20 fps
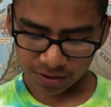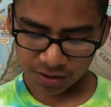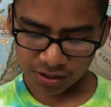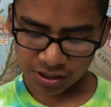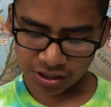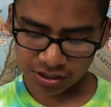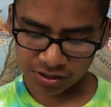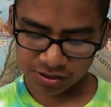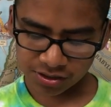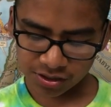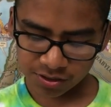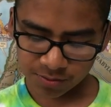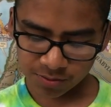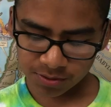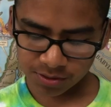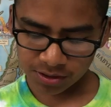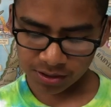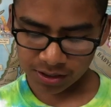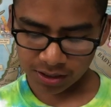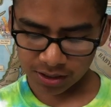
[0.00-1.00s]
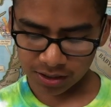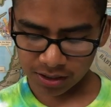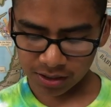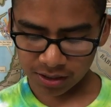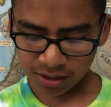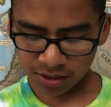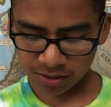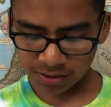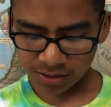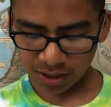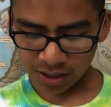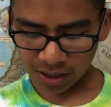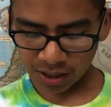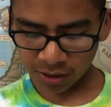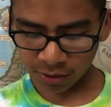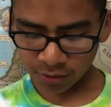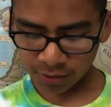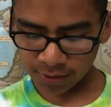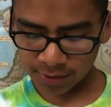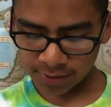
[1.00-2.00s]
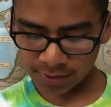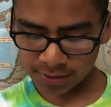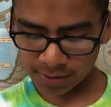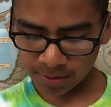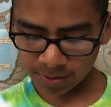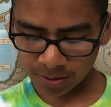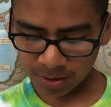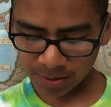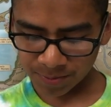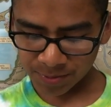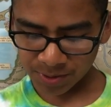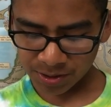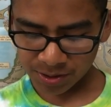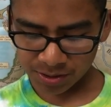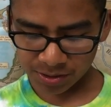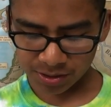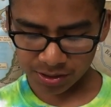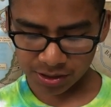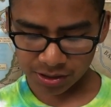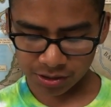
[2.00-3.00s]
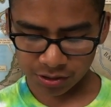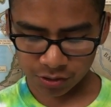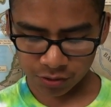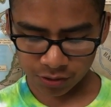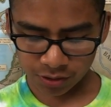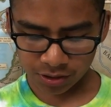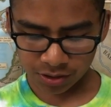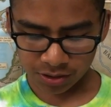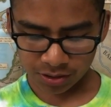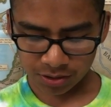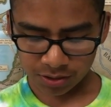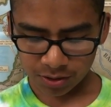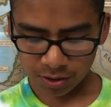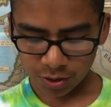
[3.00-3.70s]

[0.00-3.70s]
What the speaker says: Egypt, and the areas of Libya near Crete,